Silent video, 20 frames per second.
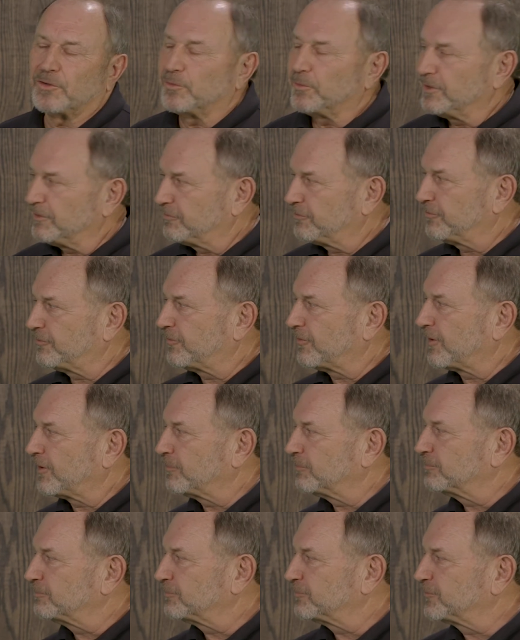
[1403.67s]
we've
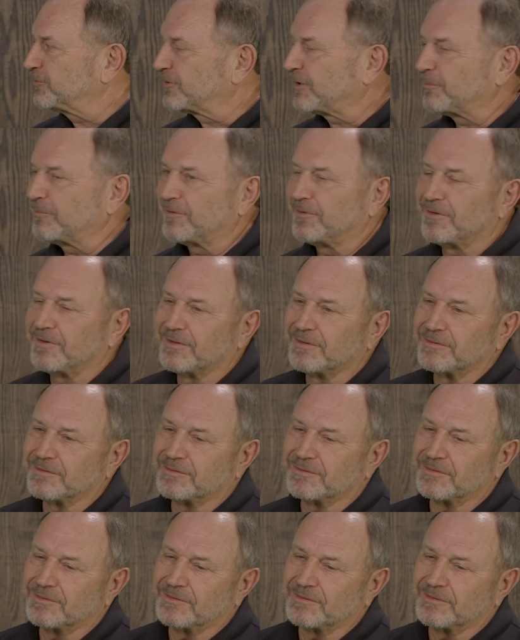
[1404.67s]
farmed some of the